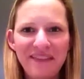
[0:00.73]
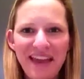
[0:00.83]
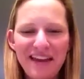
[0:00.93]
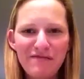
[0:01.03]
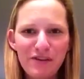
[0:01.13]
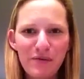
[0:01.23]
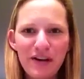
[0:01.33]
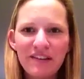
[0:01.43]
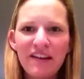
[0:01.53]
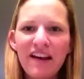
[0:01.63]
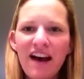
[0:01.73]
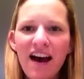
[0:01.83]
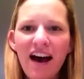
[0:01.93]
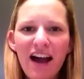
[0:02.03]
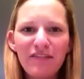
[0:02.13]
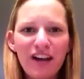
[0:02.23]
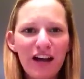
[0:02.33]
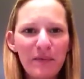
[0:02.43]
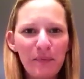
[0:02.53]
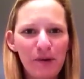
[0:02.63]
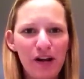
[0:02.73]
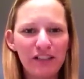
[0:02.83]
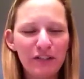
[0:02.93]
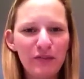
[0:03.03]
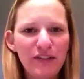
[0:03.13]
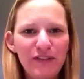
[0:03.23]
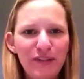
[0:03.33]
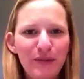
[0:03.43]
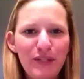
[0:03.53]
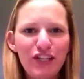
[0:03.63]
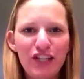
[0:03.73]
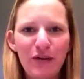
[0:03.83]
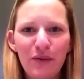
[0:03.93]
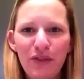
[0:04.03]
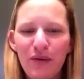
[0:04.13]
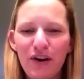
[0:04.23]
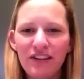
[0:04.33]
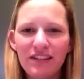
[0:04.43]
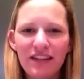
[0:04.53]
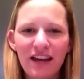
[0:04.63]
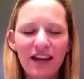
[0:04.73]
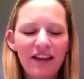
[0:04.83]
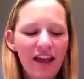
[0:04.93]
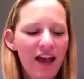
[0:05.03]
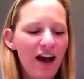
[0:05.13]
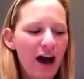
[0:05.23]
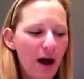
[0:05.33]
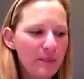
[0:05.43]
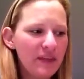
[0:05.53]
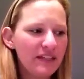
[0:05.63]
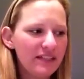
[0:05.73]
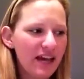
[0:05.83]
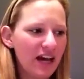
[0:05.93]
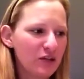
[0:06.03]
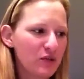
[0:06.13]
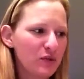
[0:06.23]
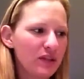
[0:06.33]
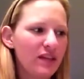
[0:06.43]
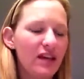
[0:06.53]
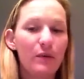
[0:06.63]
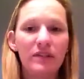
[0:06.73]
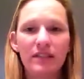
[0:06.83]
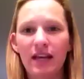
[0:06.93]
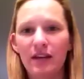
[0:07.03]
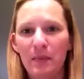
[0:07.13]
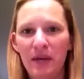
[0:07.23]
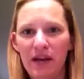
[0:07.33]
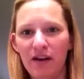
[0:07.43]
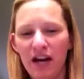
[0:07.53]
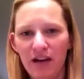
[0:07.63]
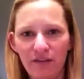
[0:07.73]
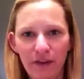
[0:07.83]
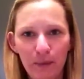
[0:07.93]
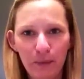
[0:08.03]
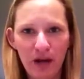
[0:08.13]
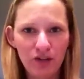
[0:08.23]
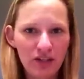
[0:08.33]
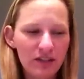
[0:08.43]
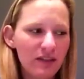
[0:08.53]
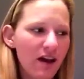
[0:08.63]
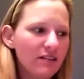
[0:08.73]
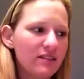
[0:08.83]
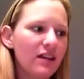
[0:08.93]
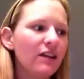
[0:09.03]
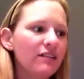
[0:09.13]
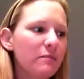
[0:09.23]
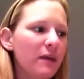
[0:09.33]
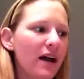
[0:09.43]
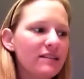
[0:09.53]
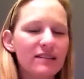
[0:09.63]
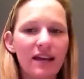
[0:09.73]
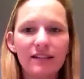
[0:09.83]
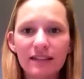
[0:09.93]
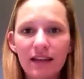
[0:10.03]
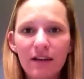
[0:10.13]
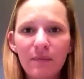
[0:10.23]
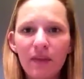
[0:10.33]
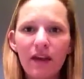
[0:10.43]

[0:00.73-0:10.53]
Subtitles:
Hey everyone, I've got a product review to share with you all tonight. I was sent a pair of compression socks. They're by Zensah,